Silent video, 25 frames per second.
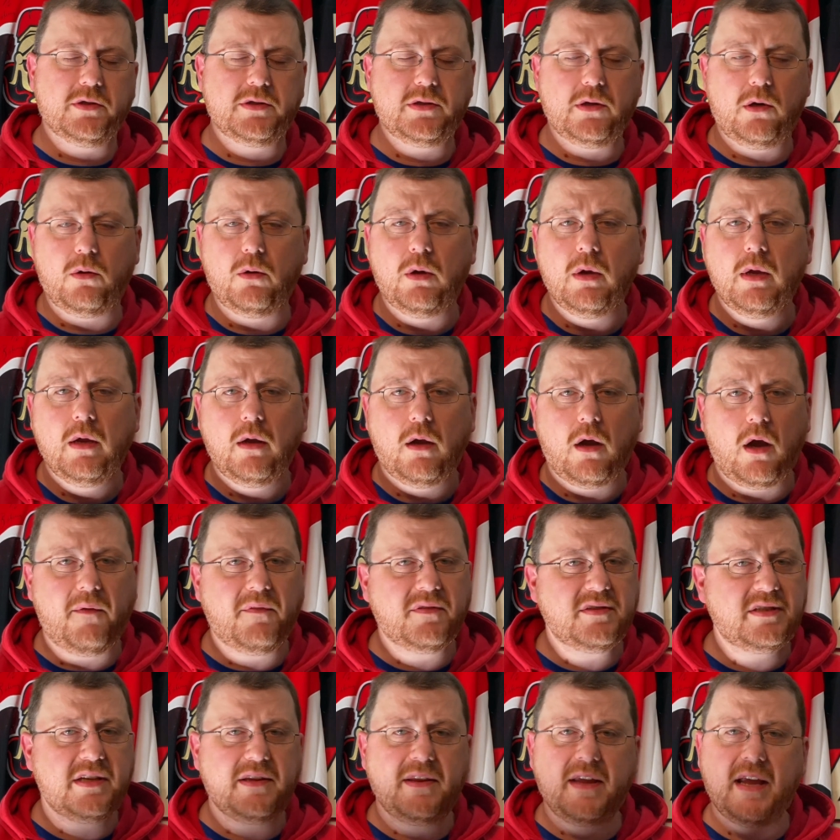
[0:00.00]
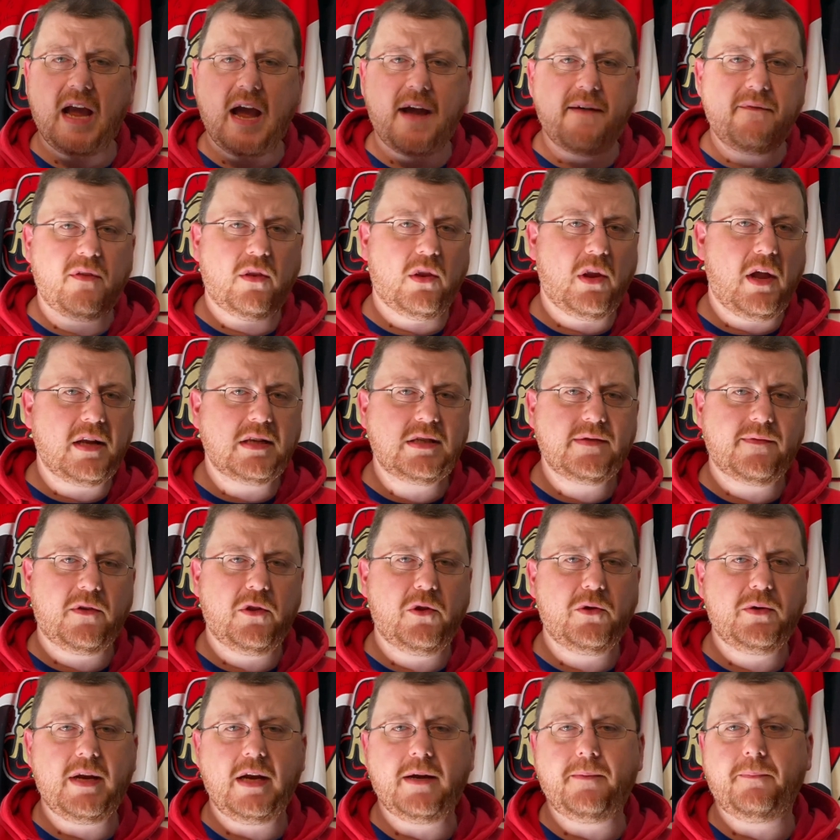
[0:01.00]
So, obviously, they have lots of
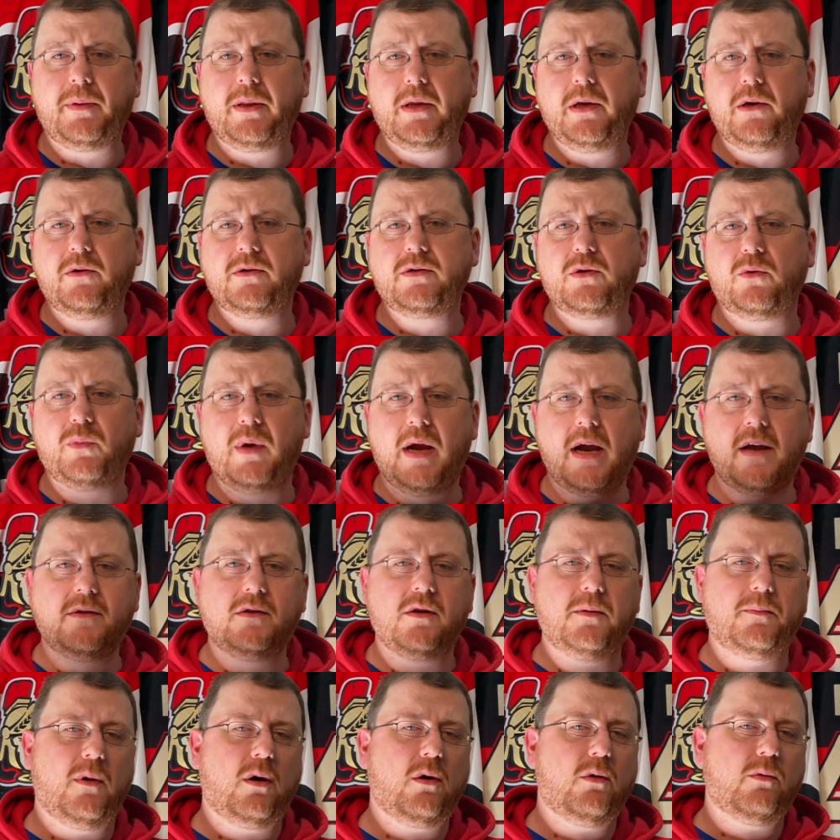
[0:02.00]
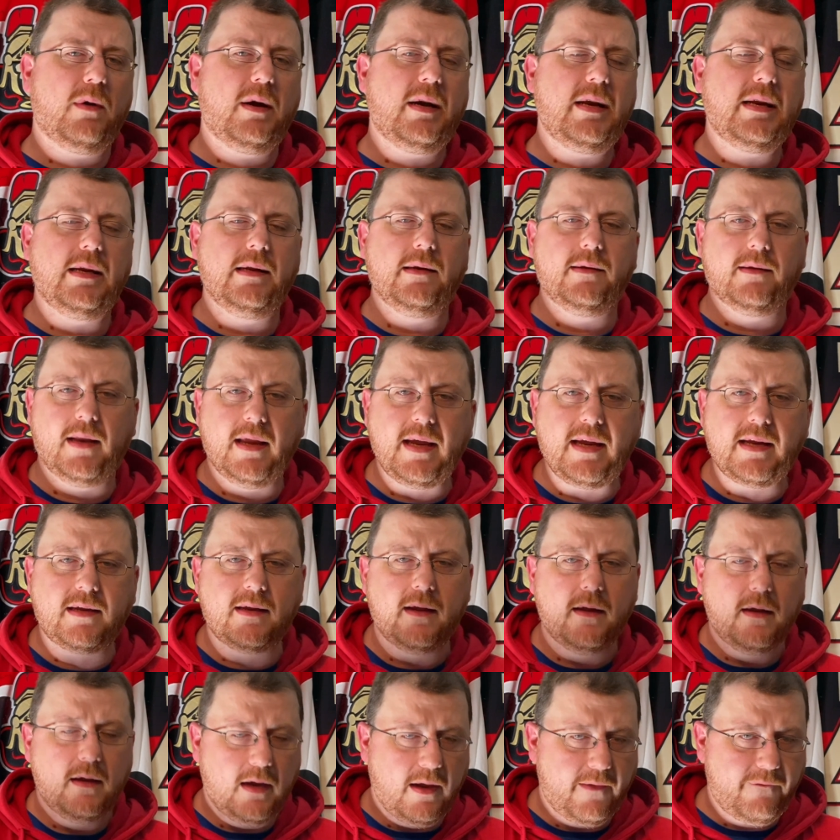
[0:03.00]
other young players around them already,
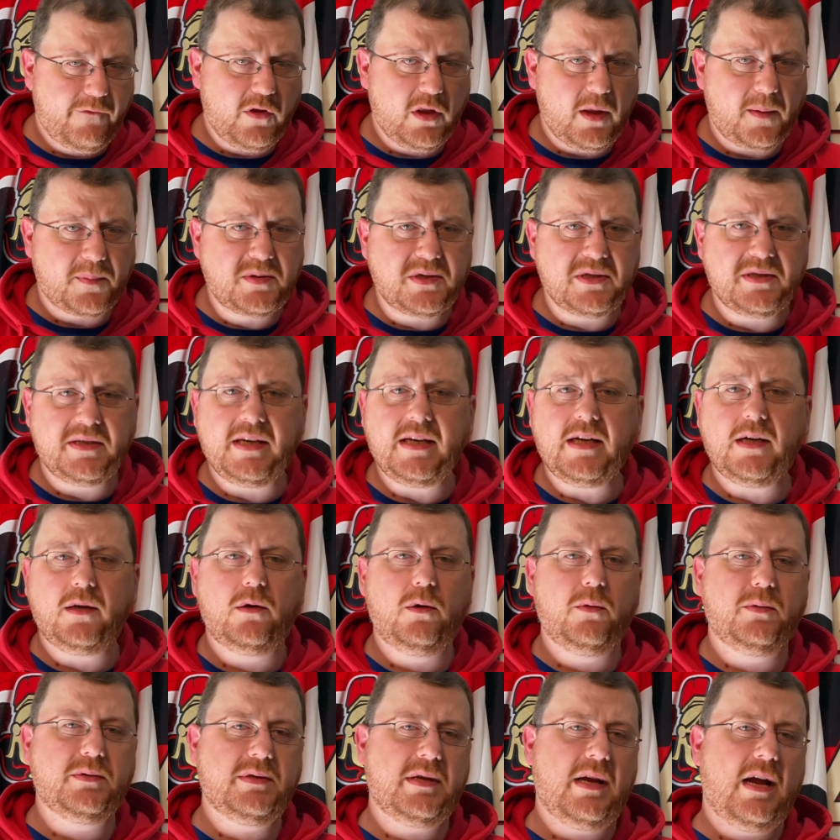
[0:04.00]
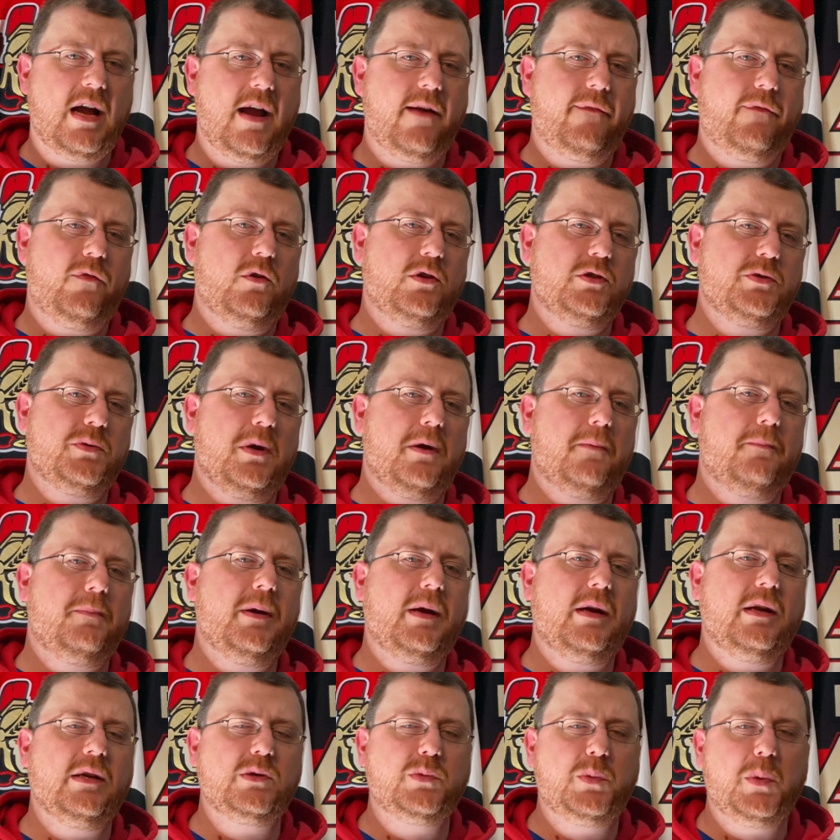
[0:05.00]
like a Philip Cezzino, who was a high first-round
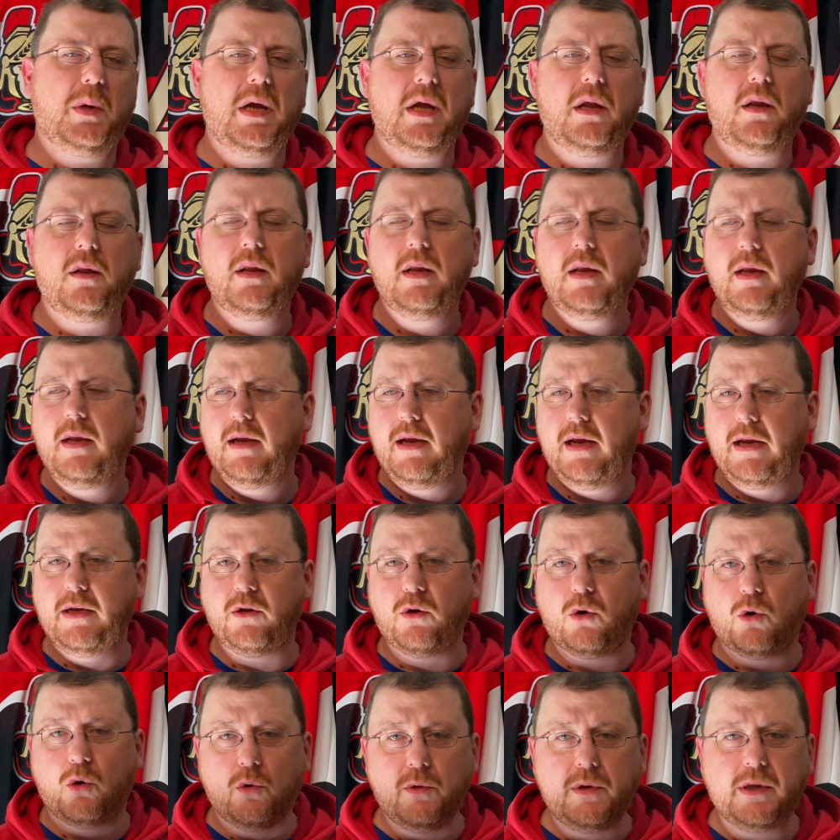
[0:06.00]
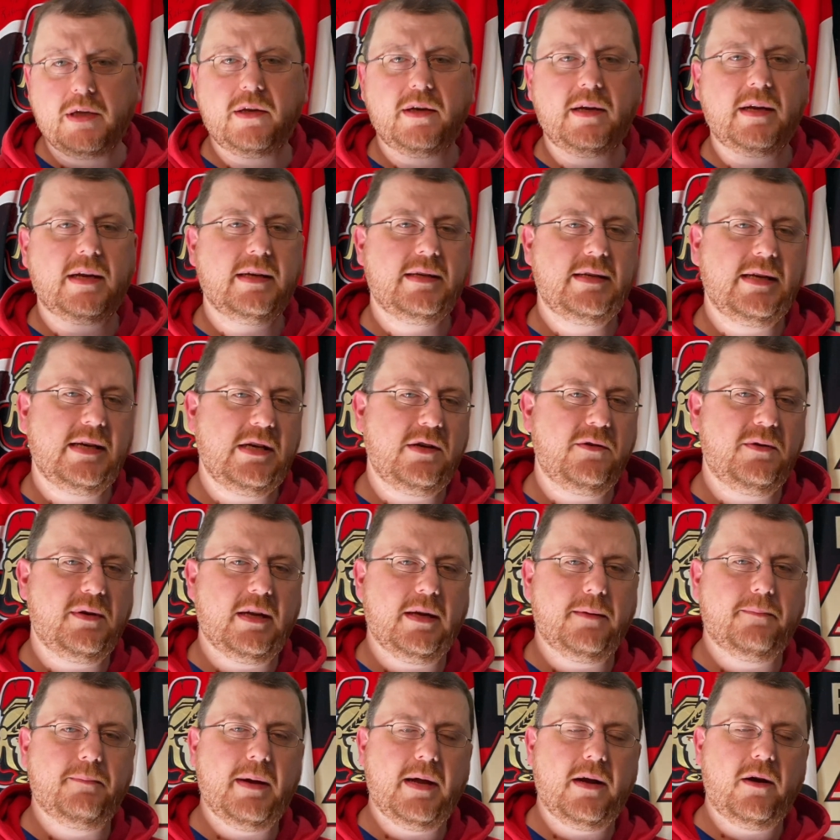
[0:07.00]
pick as well, and you're only going to continue to
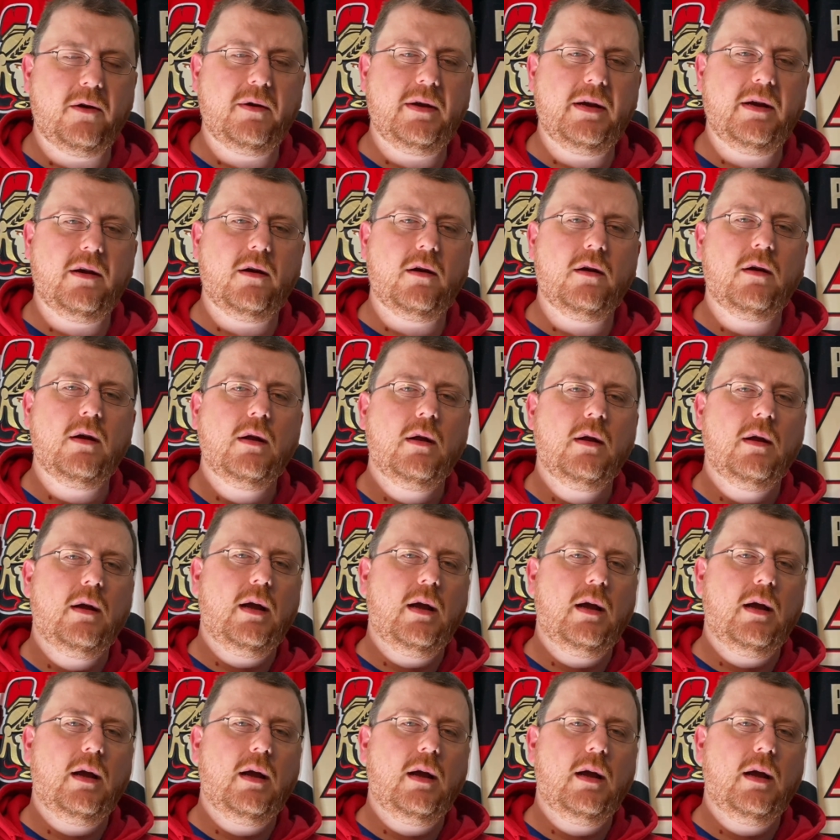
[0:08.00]
get better here.